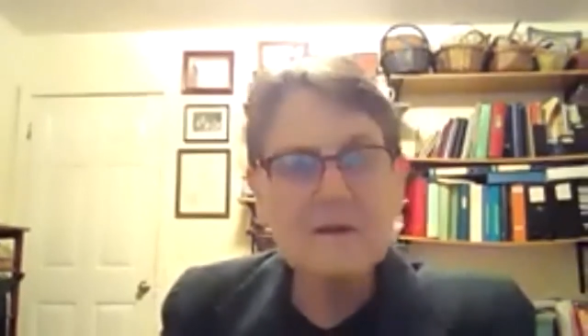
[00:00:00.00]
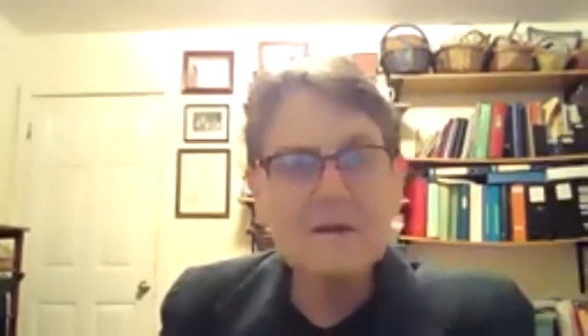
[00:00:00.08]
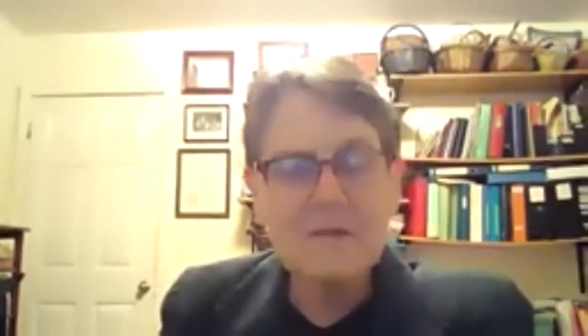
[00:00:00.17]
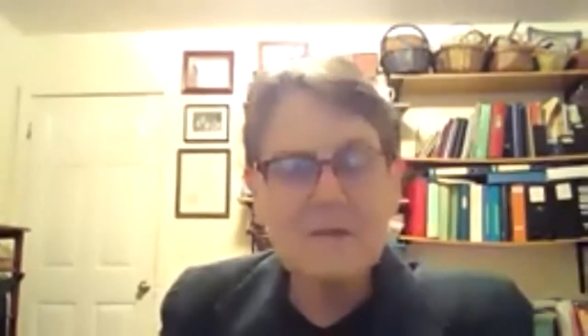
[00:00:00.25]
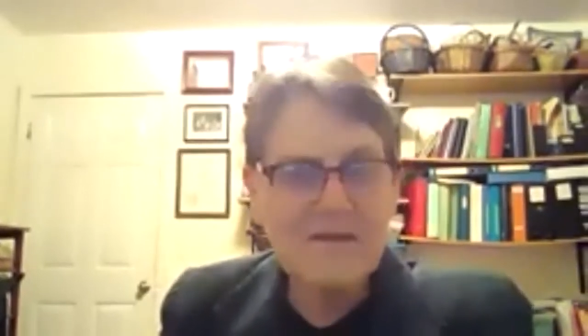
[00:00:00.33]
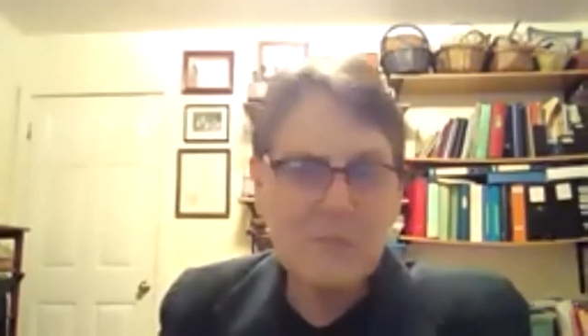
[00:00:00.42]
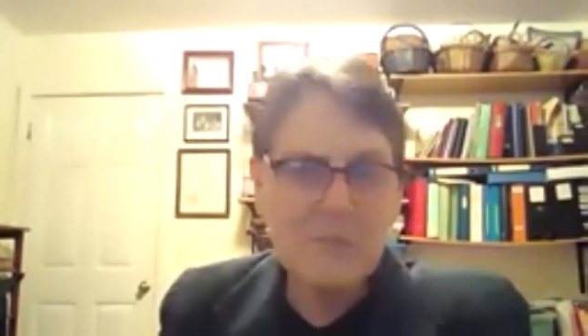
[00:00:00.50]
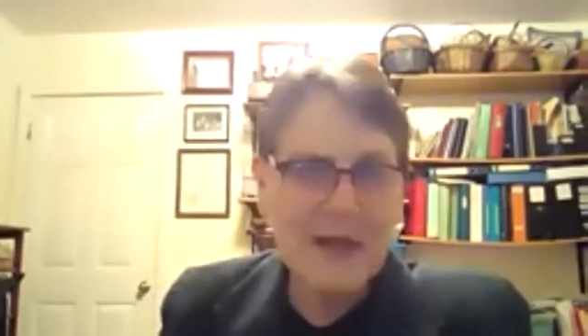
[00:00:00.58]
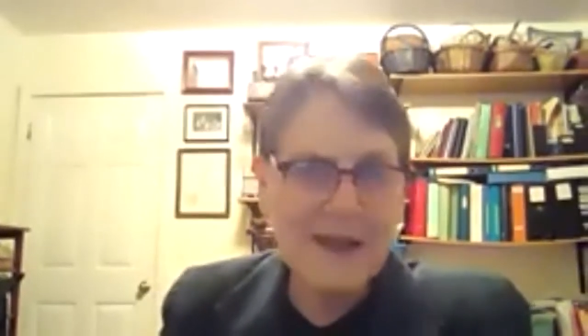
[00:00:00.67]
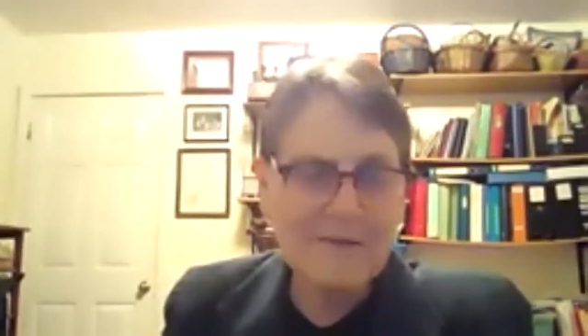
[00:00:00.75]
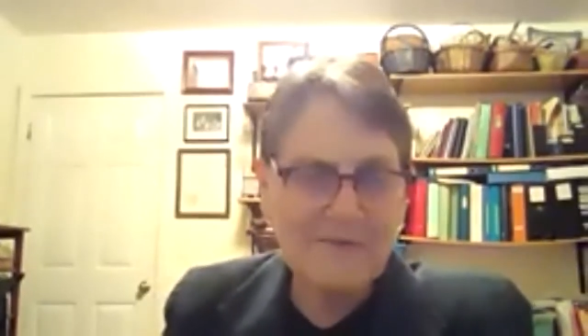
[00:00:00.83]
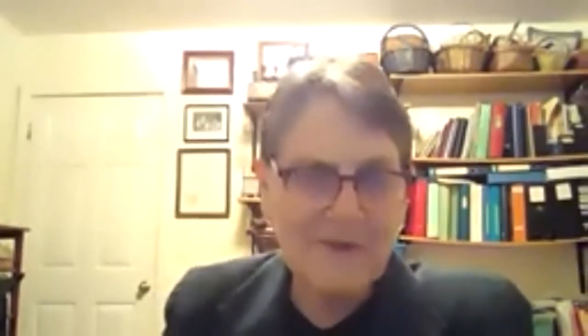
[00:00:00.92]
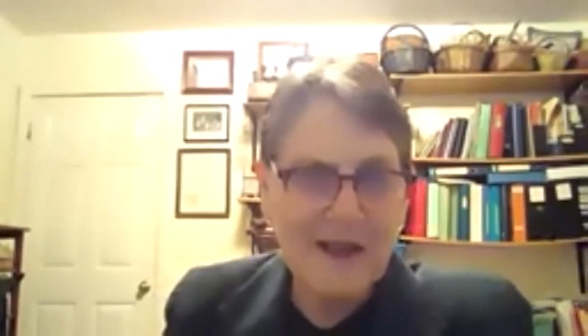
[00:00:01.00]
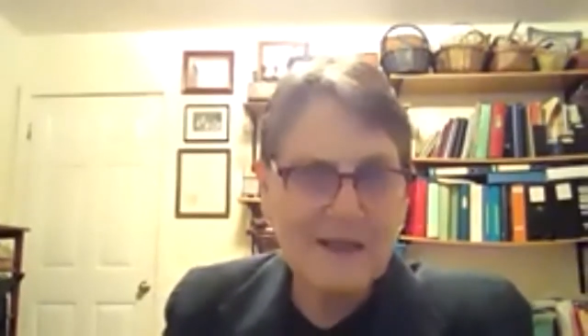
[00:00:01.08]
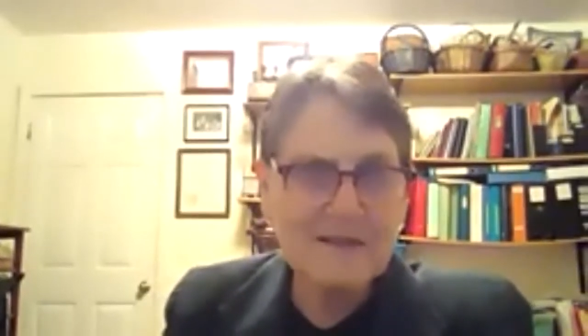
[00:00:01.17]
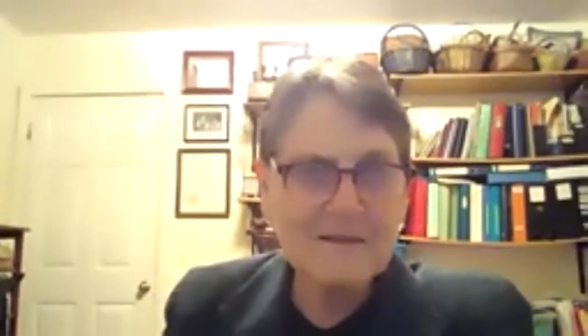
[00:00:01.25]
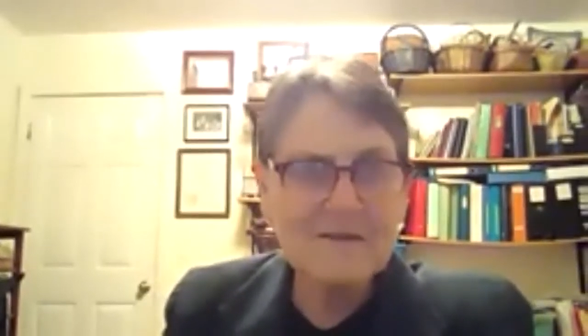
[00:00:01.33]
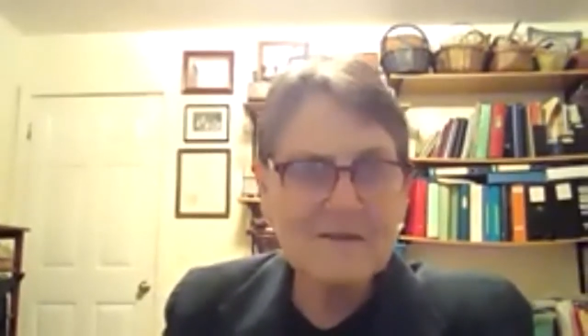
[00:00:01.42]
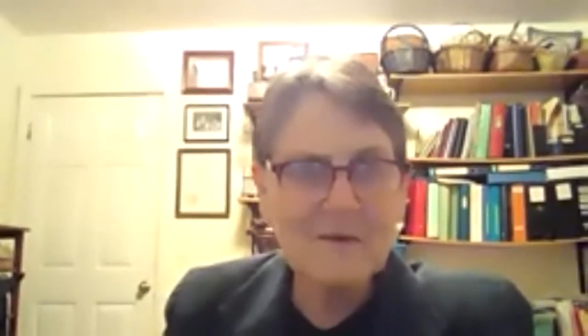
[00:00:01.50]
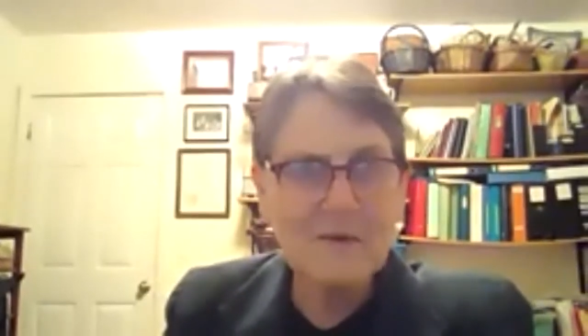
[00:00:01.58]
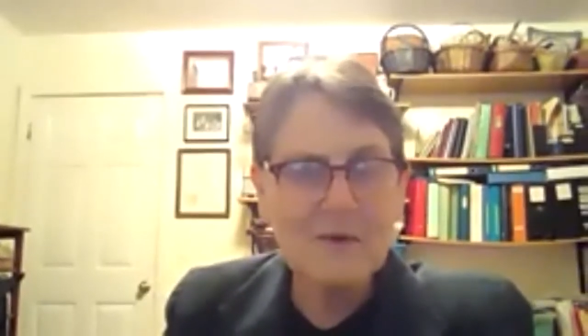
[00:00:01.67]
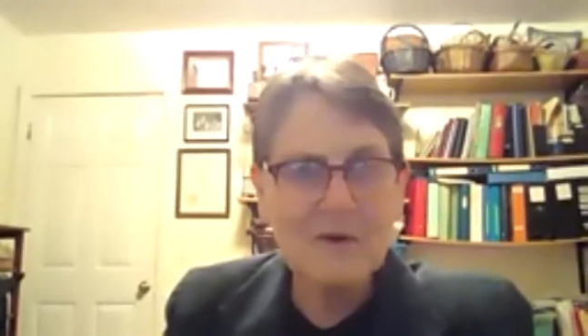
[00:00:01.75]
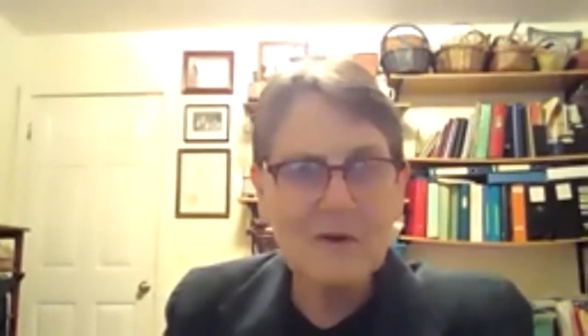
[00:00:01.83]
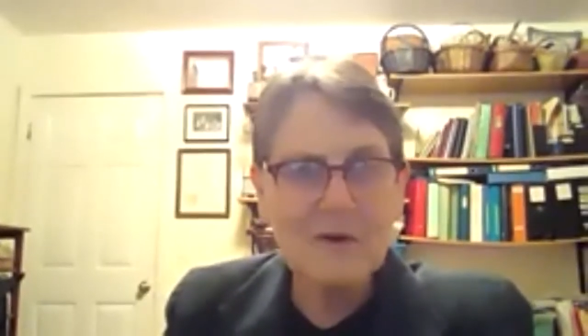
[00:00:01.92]
you have a Black friend
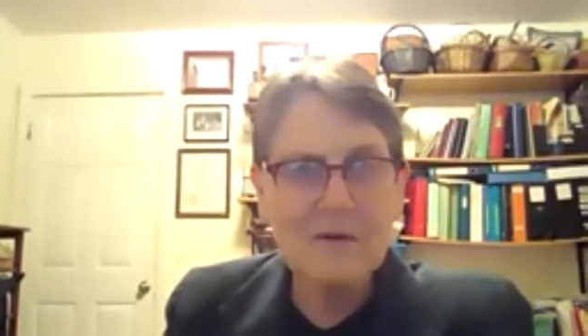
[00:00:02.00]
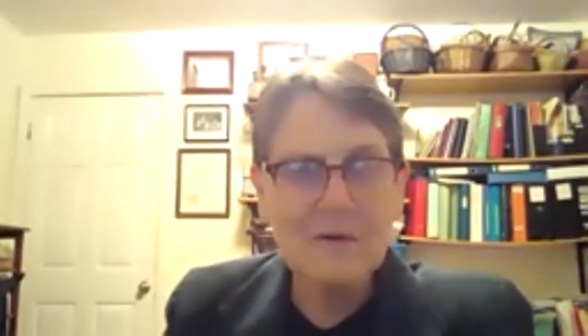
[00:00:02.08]
or